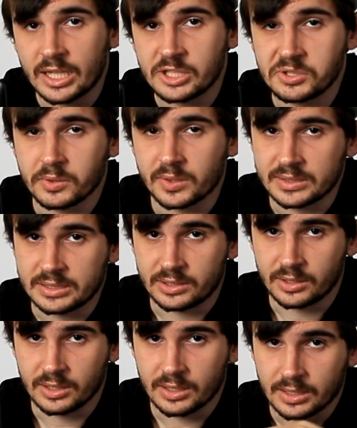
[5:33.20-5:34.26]
the issue
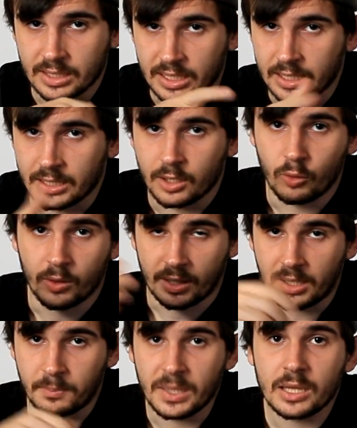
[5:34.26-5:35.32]
concerning the
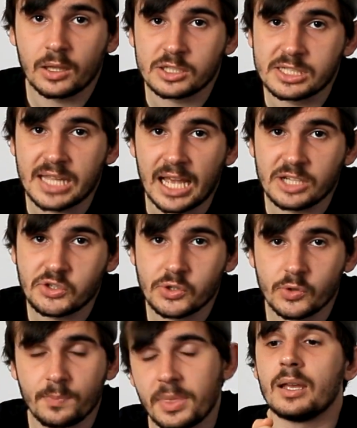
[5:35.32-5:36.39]
Horthy Miklós
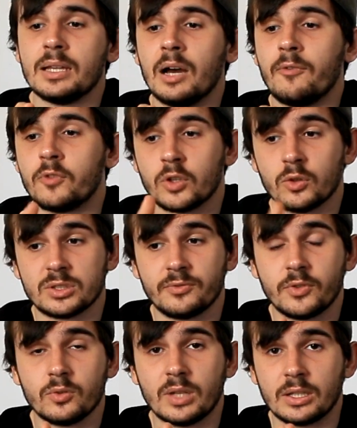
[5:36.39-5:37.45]
statue. Now, for those of
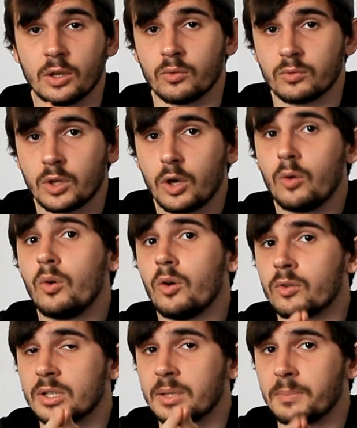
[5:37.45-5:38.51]
you that don't know, Horthy